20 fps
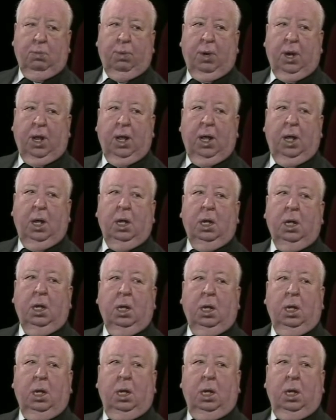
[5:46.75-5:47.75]
player,
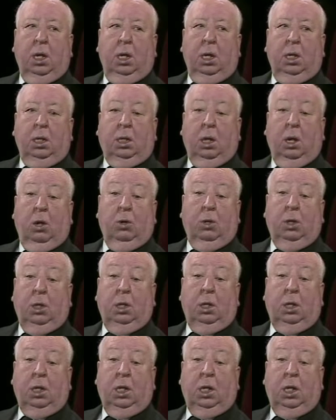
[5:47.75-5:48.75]
so
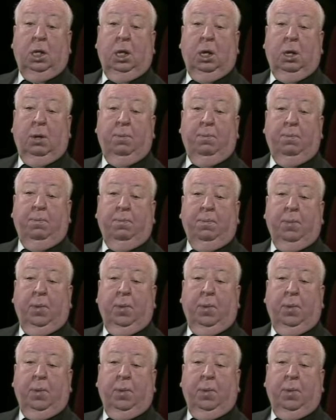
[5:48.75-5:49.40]
that the